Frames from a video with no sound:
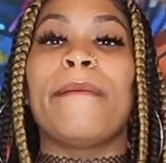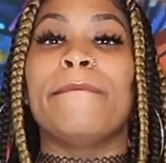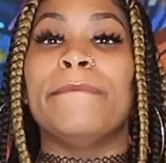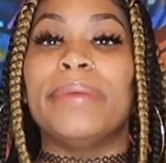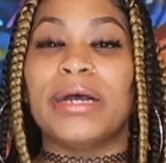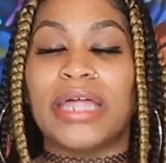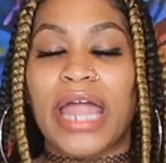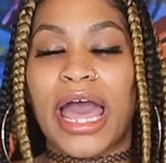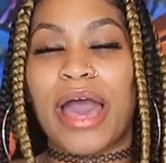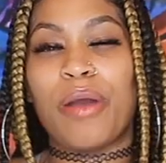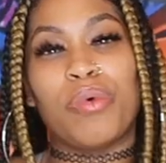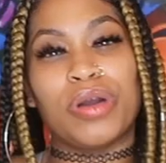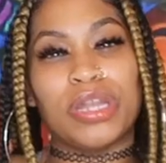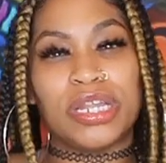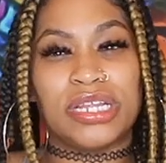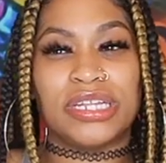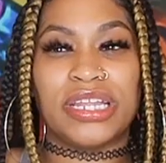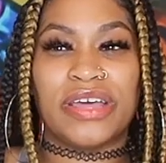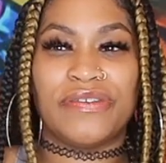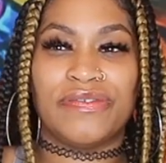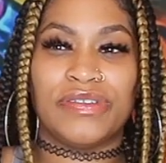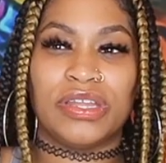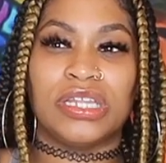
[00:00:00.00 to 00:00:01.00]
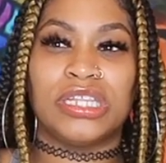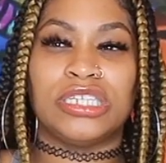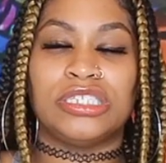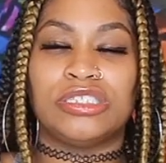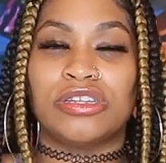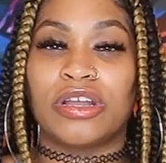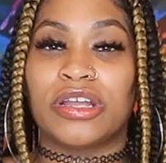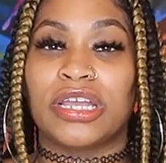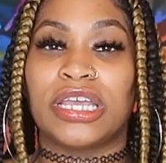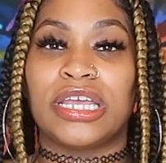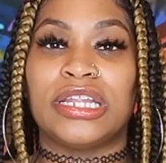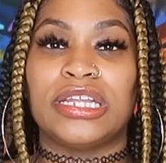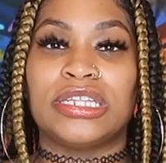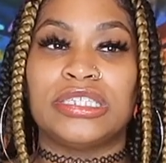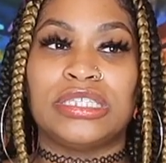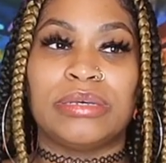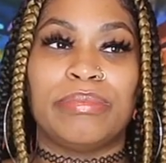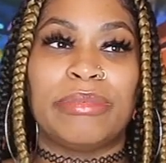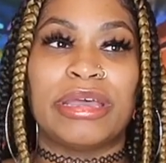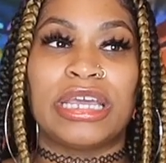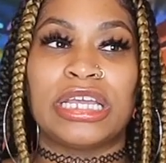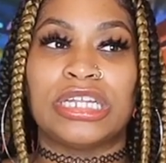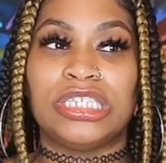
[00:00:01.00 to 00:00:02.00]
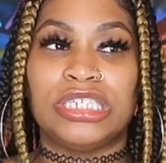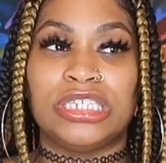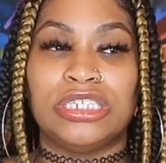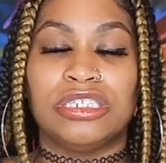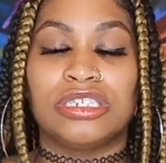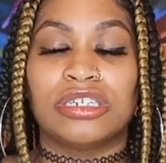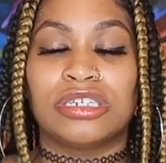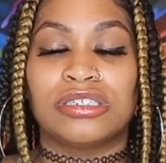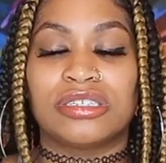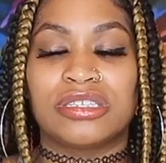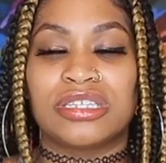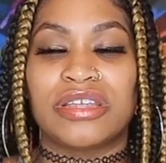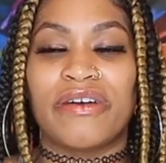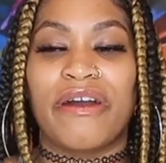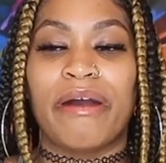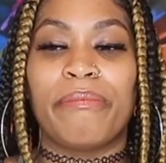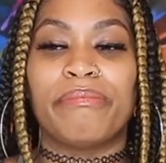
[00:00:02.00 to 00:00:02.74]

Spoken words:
But I want to definitely start getting into making t-shirts and stuff.